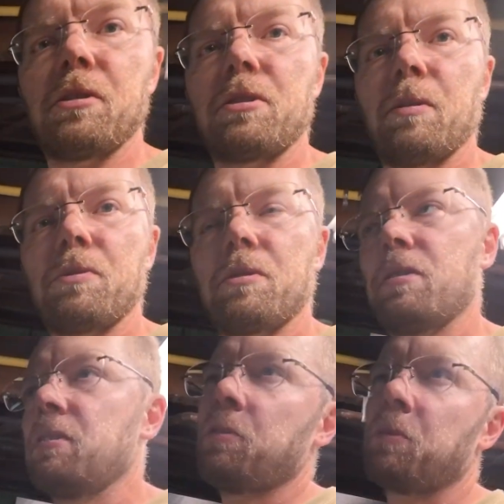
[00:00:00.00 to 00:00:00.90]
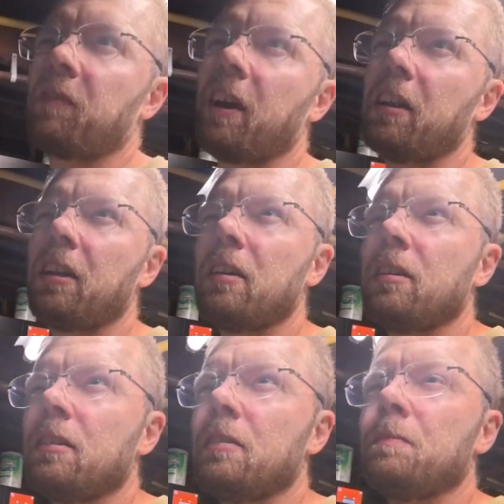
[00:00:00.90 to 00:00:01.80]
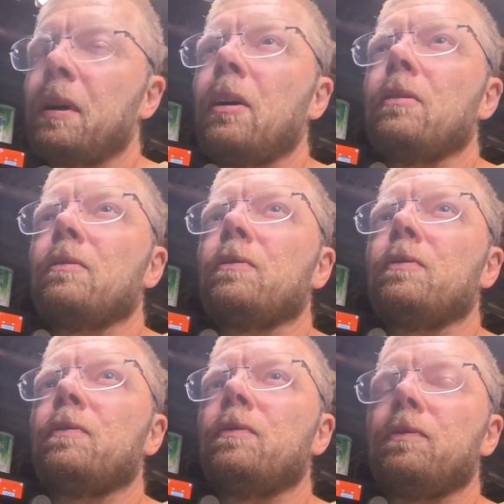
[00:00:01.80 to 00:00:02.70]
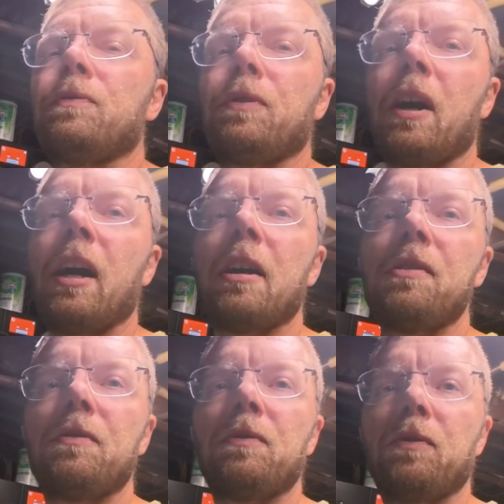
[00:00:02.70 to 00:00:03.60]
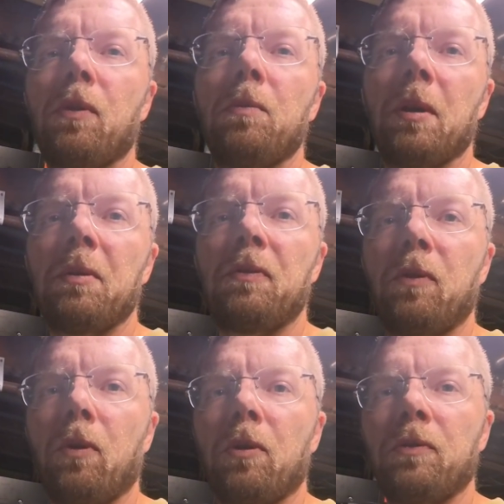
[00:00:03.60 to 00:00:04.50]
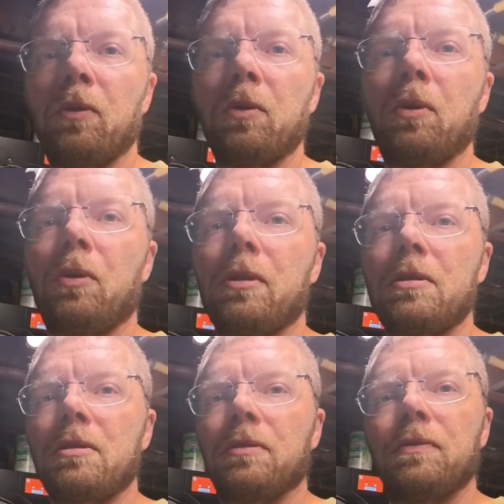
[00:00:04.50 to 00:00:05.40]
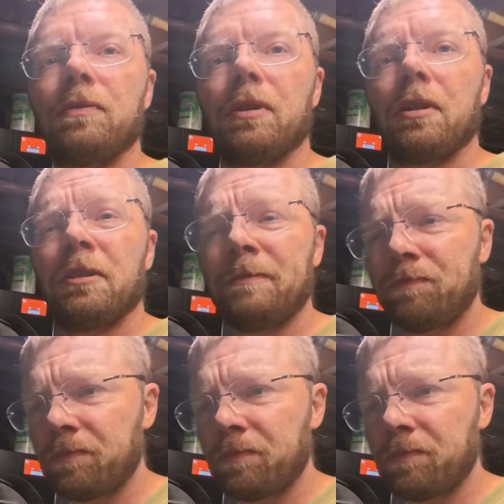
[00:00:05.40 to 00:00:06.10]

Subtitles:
consumption, and then we've got about 5, maybe 4 full quarts of the